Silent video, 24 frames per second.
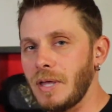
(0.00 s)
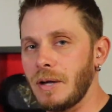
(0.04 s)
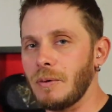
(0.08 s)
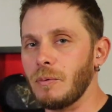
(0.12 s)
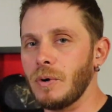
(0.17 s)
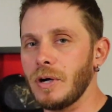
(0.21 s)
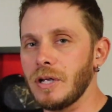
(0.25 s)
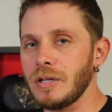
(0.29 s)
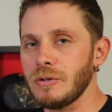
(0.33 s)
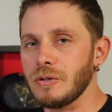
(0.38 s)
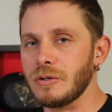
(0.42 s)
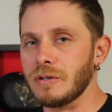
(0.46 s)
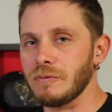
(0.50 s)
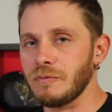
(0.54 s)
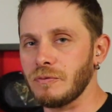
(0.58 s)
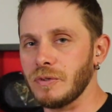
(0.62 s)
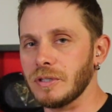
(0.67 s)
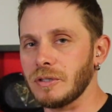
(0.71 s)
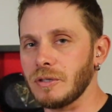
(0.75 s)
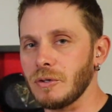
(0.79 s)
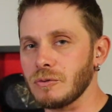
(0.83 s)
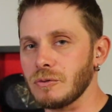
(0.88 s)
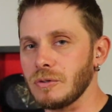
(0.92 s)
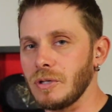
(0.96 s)
That way you can
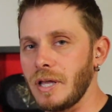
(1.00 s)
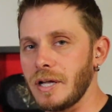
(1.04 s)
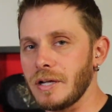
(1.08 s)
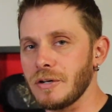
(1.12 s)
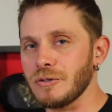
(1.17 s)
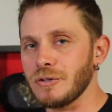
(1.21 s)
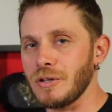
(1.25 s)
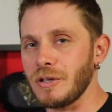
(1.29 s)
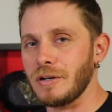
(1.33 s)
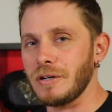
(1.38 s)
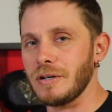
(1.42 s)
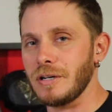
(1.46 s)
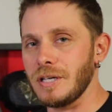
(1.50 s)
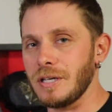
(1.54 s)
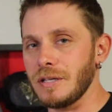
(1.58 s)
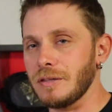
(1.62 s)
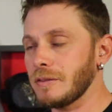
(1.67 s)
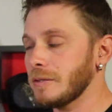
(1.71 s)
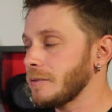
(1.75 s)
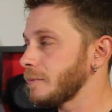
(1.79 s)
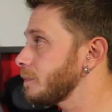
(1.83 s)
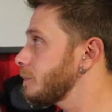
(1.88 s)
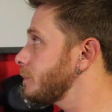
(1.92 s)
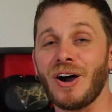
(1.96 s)
fit those layers
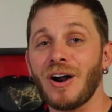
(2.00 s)
underneath.